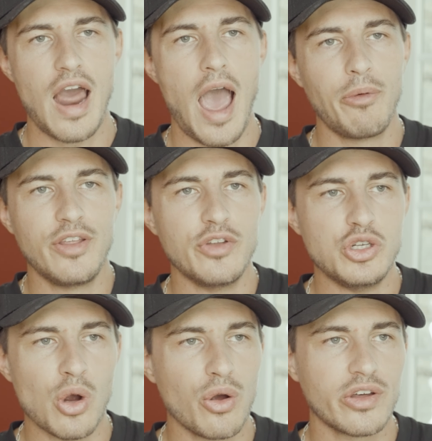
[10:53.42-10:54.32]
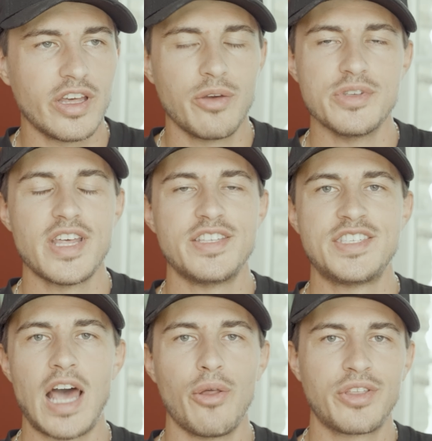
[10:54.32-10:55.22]
would even joke like it was that
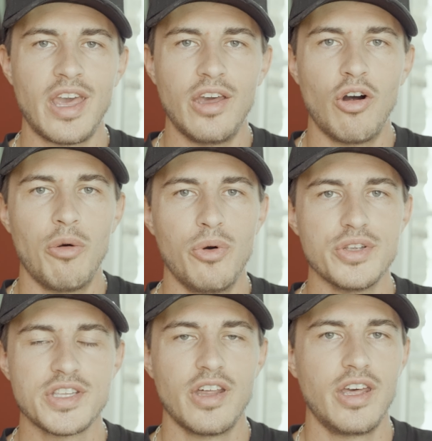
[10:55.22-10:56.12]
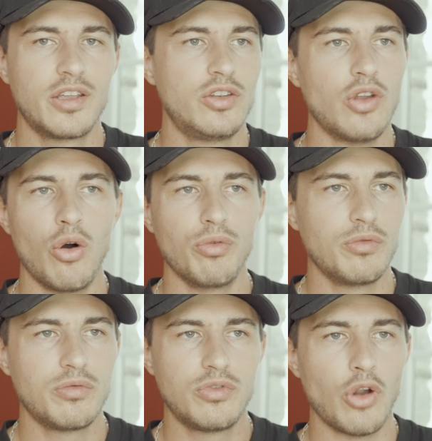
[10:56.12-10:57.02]
Southgate almost like don't
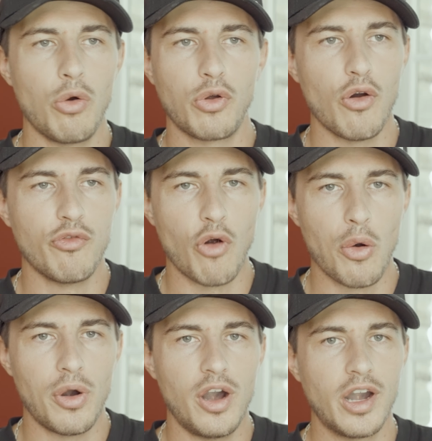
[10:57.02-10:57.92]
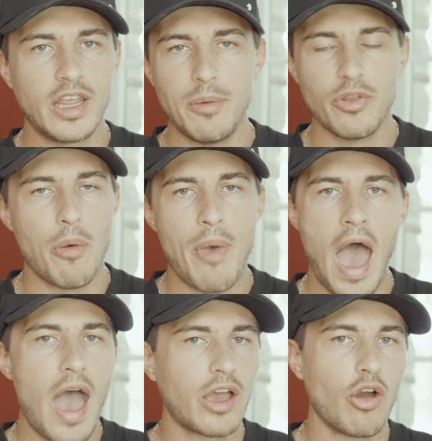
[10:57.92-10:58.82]
go forward, keep in the
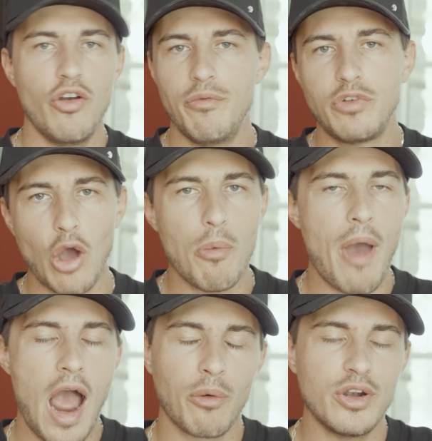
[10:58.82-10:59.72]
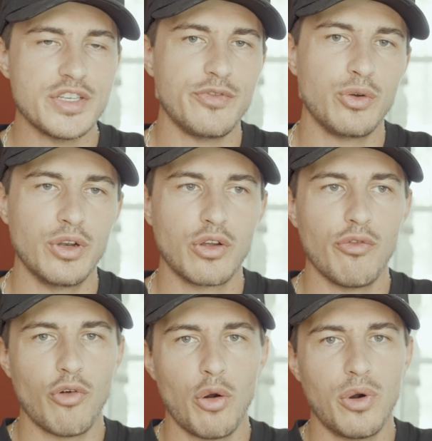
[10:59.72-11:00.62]
back, go backwards if you couldn't go
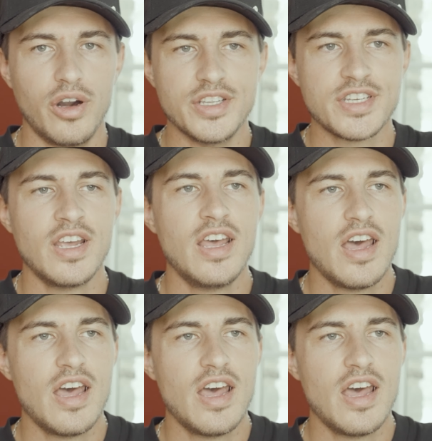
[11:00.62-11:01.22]
forwards.